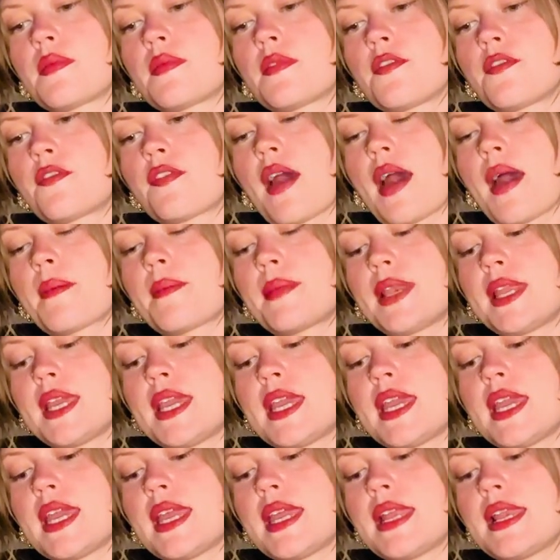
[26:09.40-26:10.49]
Family
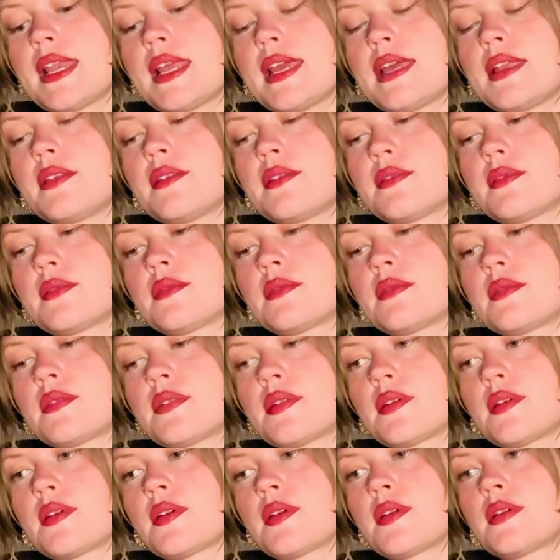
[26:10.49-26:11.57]
healing.
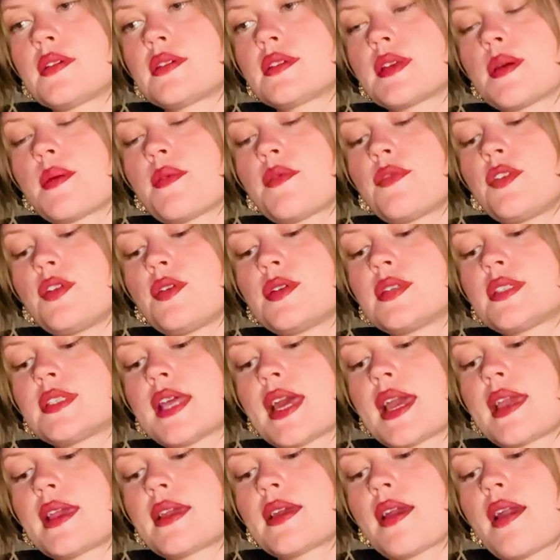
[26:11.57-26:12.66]
Some of you, it's
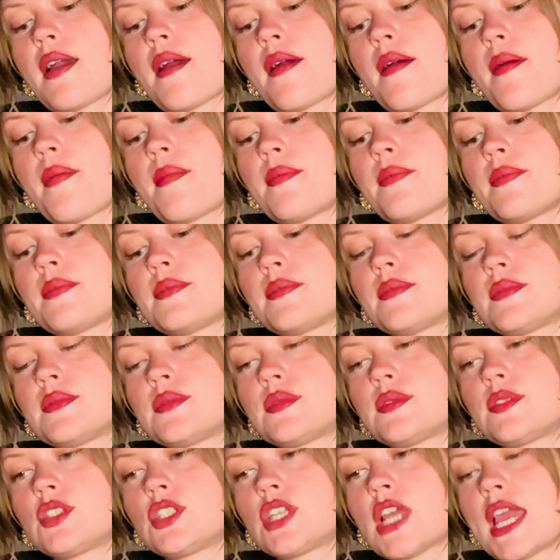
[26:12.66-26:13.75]
like
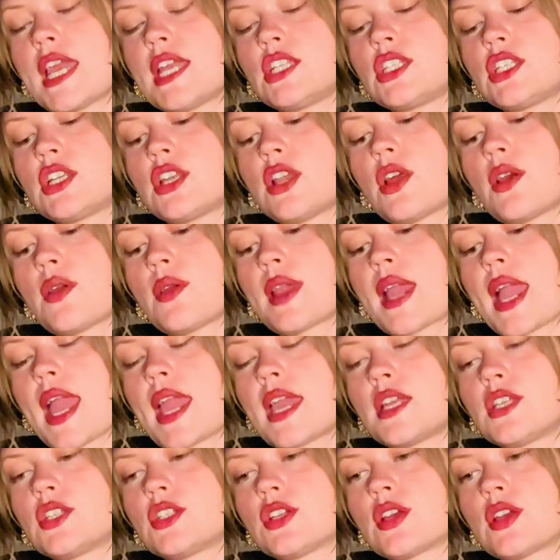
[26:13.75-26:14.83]
changing
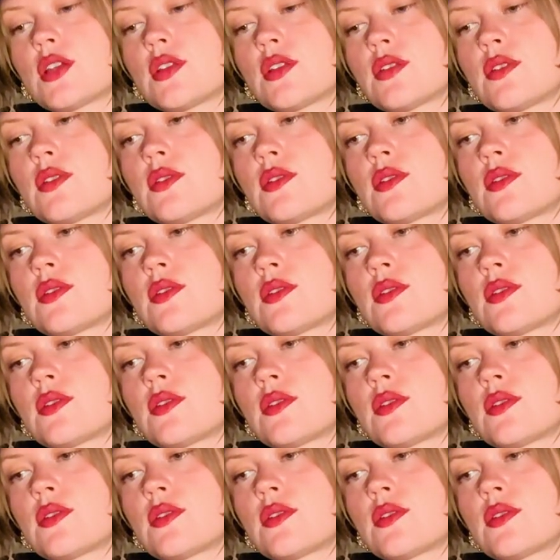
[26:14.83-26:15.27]
location.